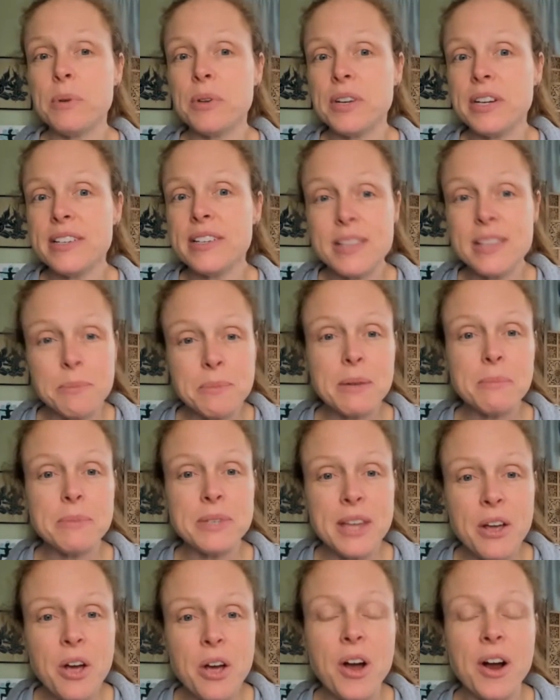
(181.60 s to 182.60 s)
building, sometimes
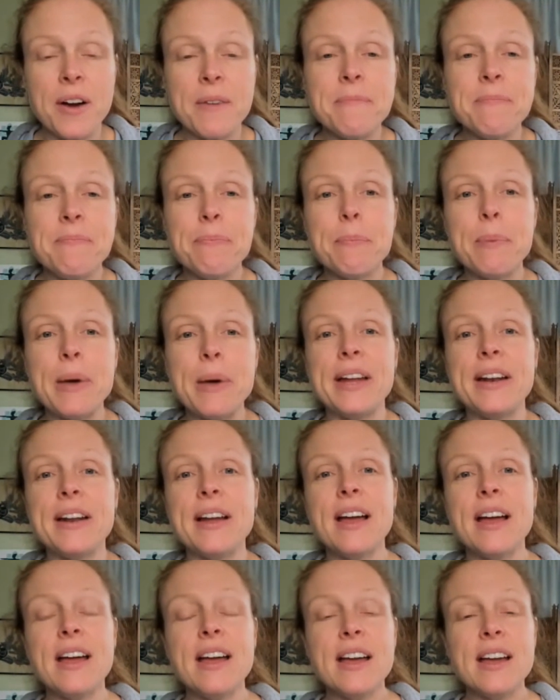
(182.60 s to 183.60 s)
they are, but
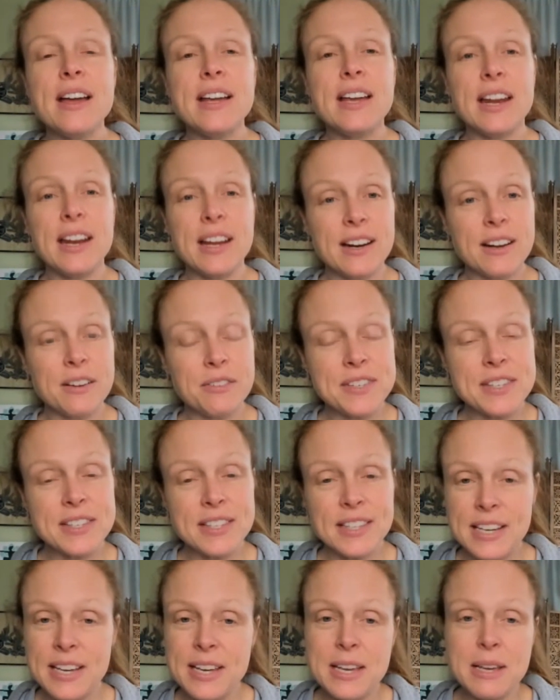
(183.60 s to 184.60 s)
getting enough
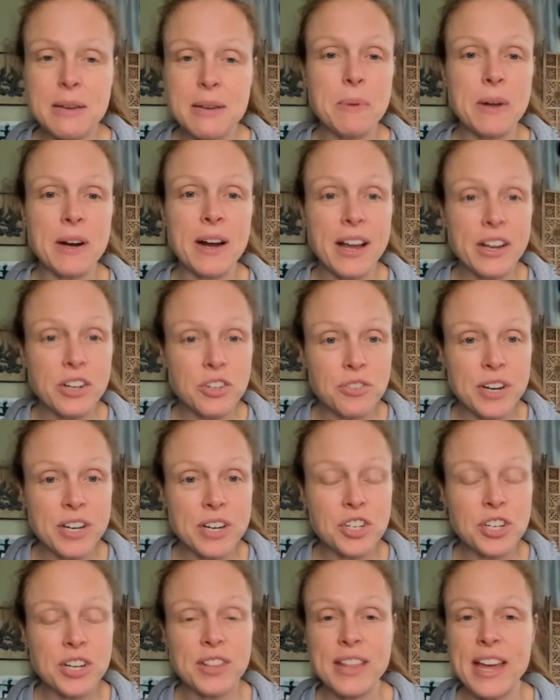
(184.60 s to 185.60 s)
sleep and
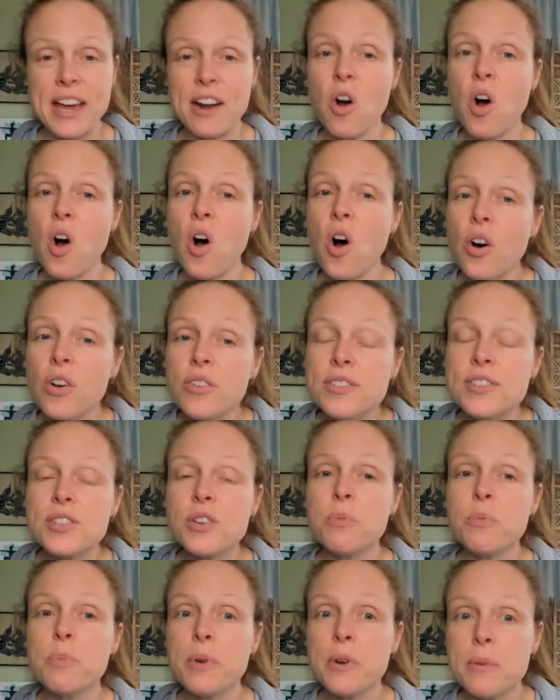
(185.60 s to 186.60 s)
hydration, that
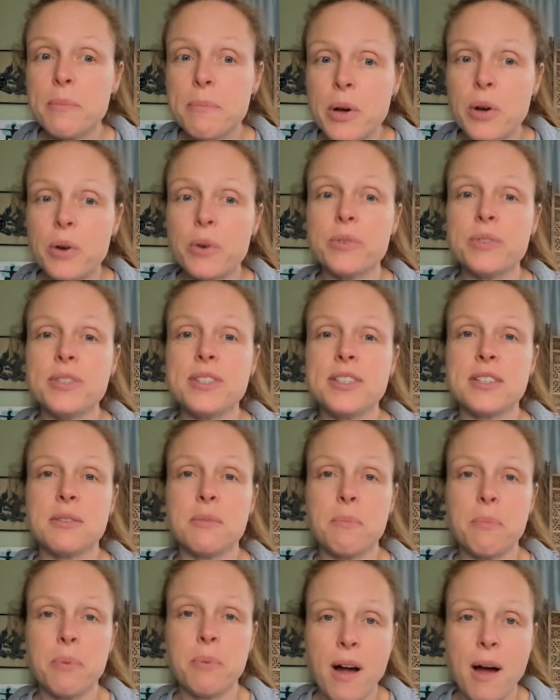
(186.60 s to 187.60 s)
also promotes
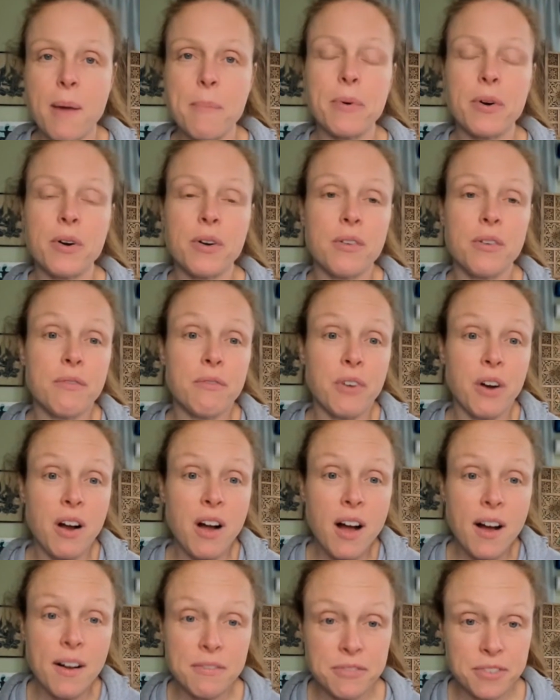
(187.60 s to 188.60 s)
proper
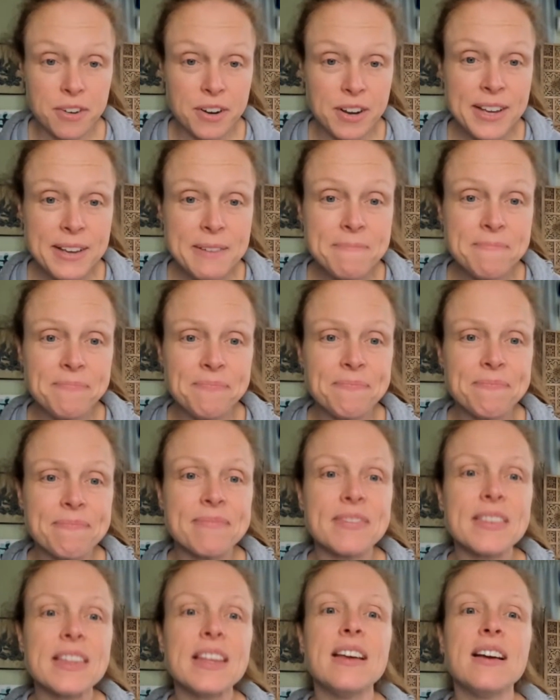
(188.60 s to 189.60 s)
recovery
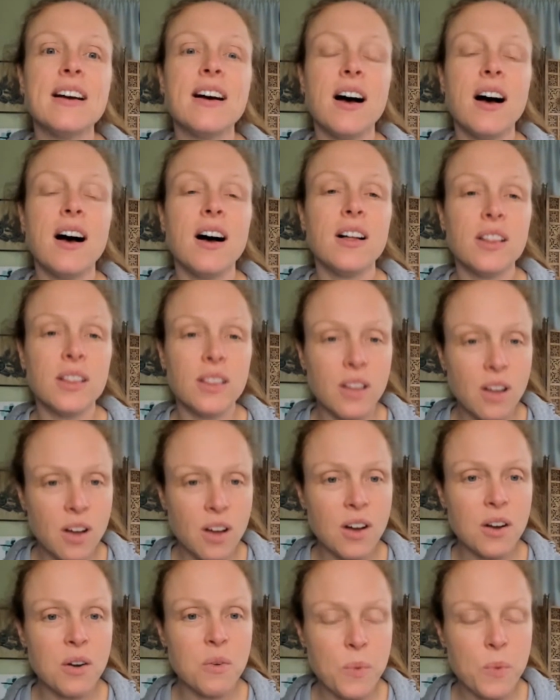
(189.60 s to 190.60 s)

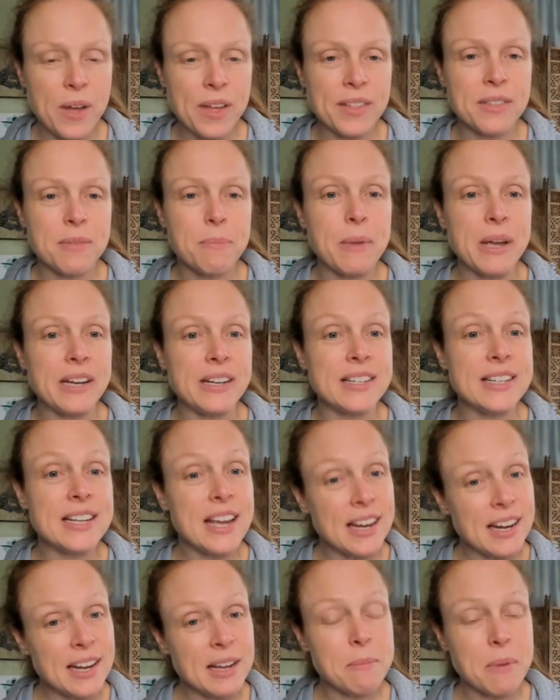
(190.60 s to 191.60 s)
along with
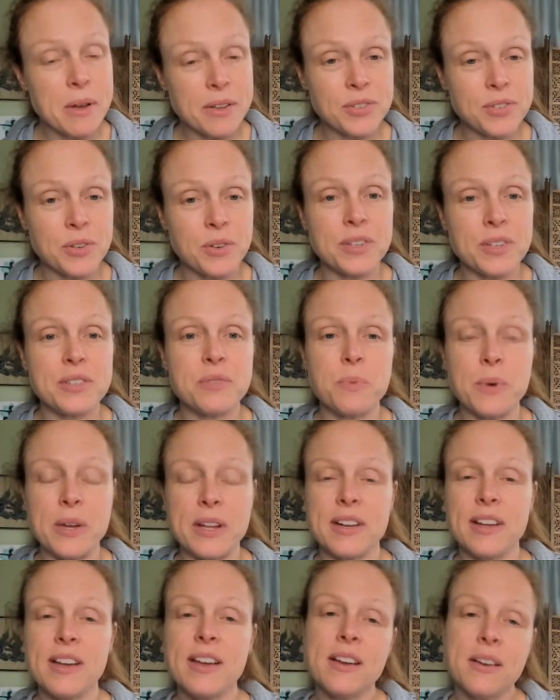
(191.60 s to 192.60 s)
maintaining muscle, is what